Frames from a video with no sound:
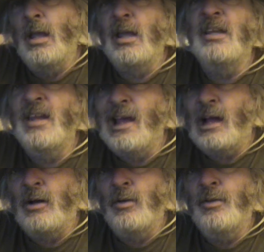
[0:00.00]
and
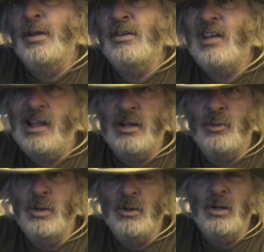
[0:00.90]
now the entire
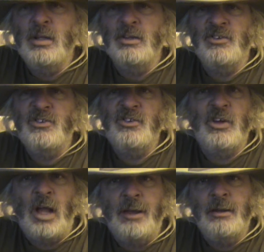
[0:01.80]
rear end is
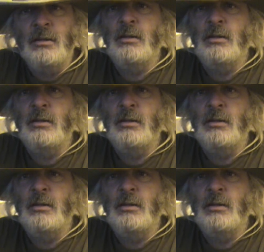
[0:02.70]
shot.